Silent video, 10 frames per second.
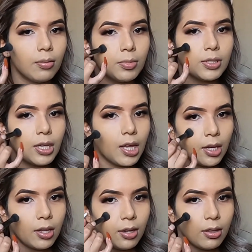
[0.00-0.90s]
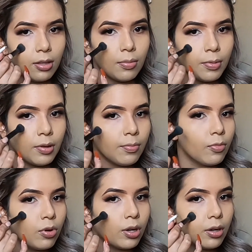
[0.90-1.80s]
I'm just adding a little bit
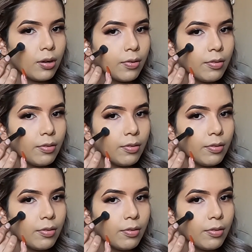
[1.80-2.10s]
more